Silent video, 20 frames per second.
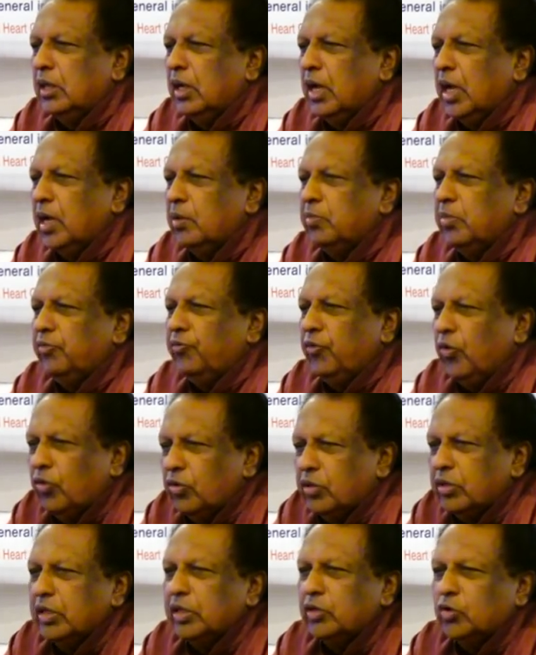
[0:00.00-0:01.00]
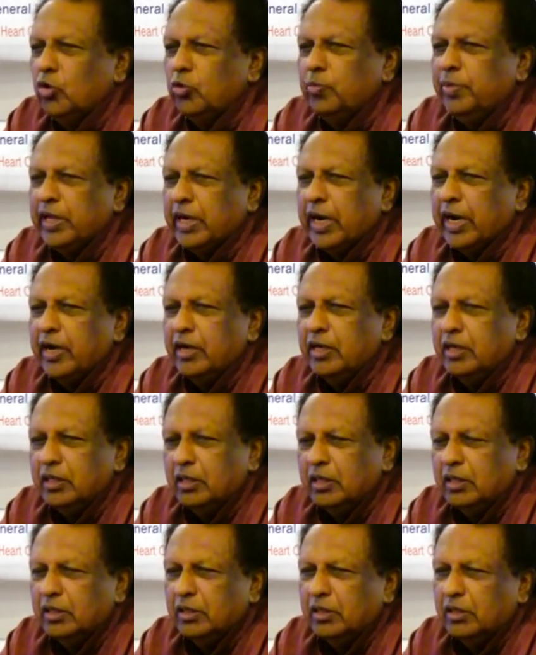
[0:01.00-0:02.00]
And before it could be read,
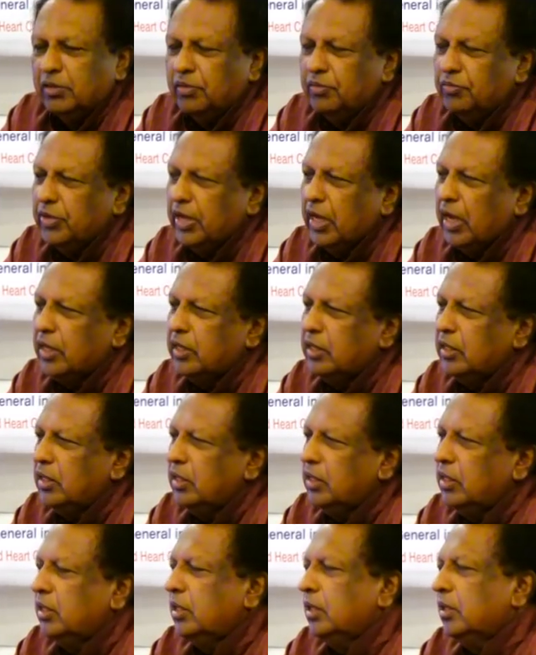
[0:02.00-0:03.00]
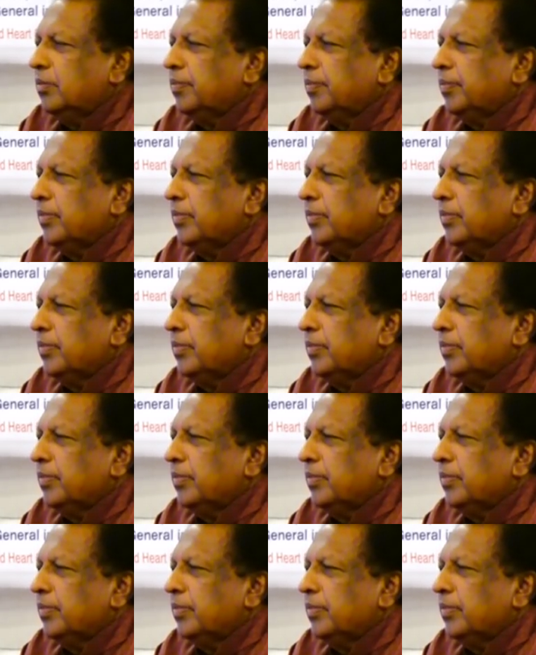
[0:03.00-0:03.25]
we had the